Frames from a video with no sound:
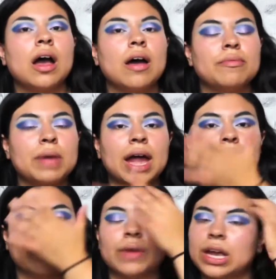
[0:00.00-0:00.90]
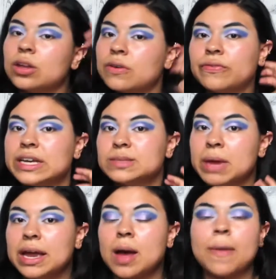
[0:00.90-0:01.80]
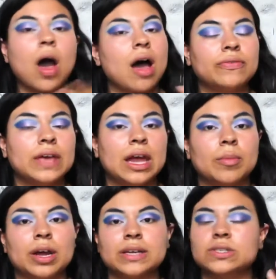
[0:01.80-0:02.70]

of my regular face makeup off camera,